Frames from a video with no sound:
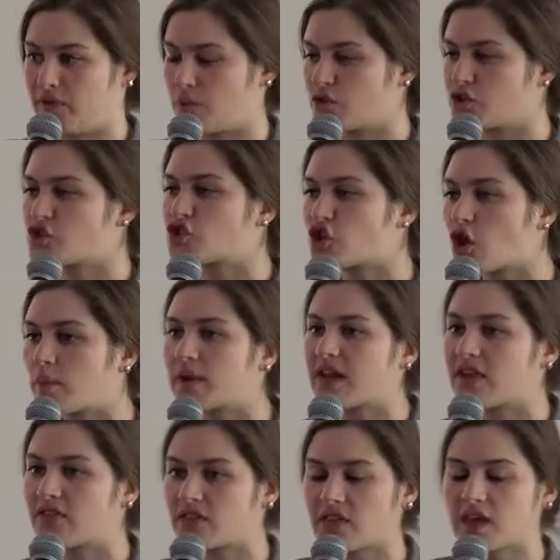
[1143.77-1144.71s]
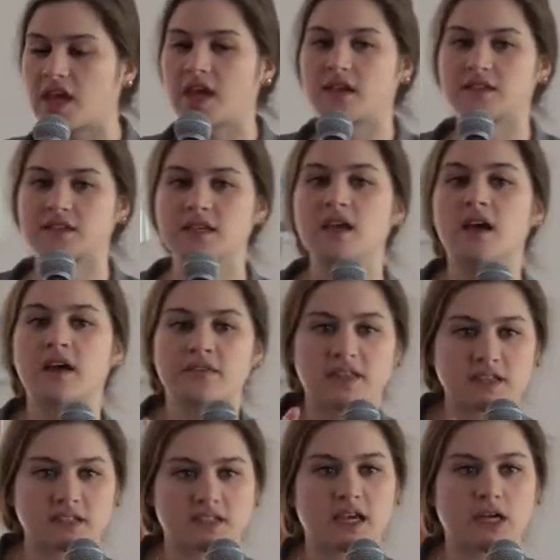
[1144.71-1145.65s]
There were so many things
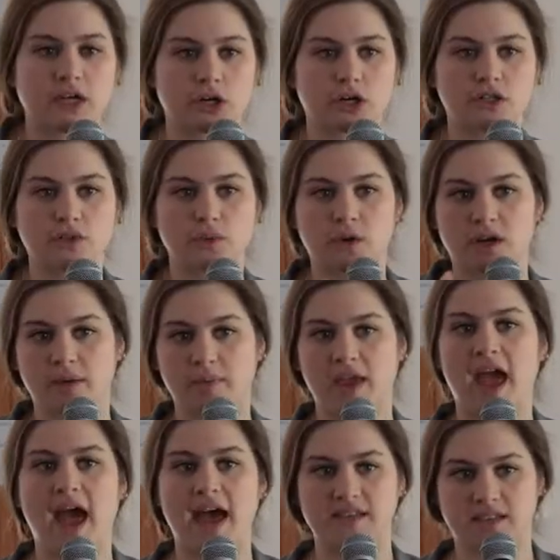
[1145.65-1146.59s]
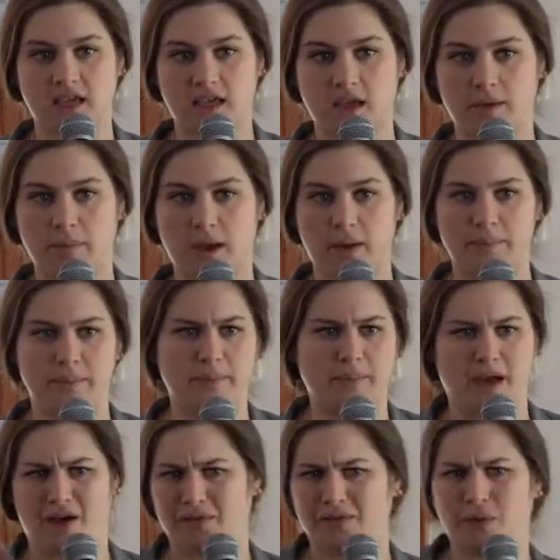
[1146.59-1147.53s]
that senators were going to be asking him
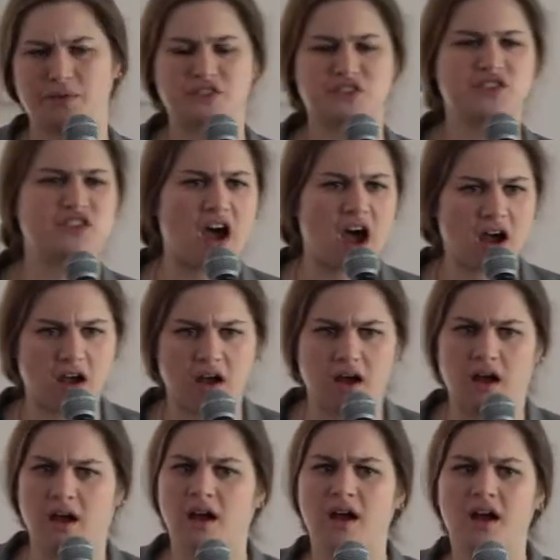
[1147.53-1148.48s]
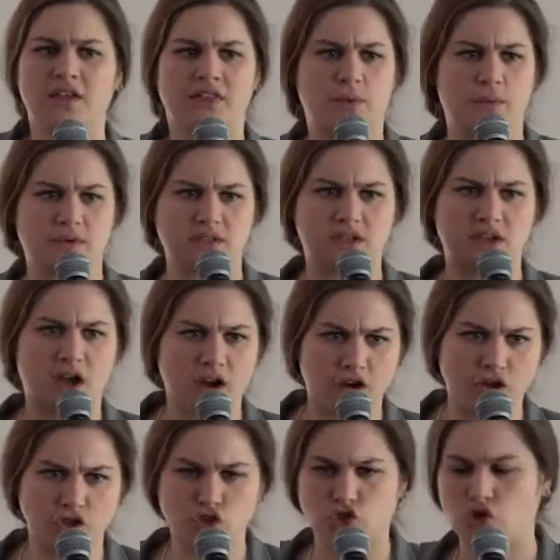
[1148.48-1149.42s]
about. There was DACA, there was gun
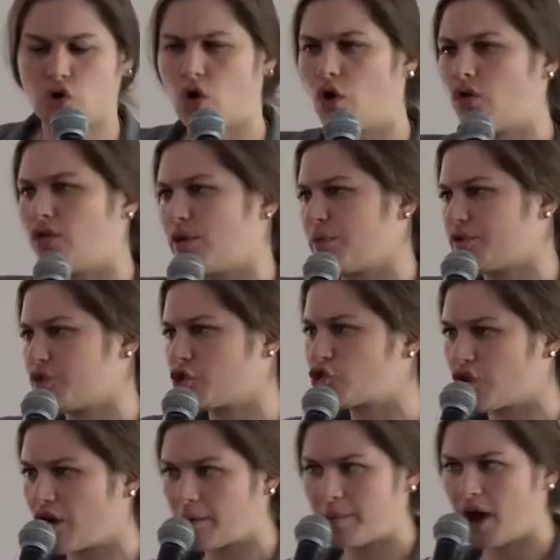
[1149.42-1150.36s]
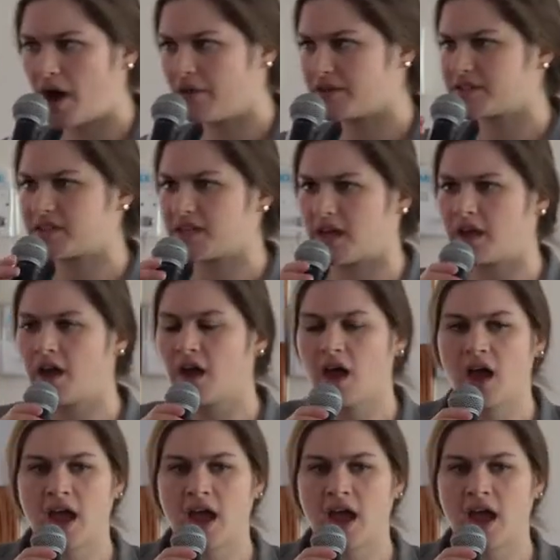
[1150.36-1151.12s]
control, there was drug policy.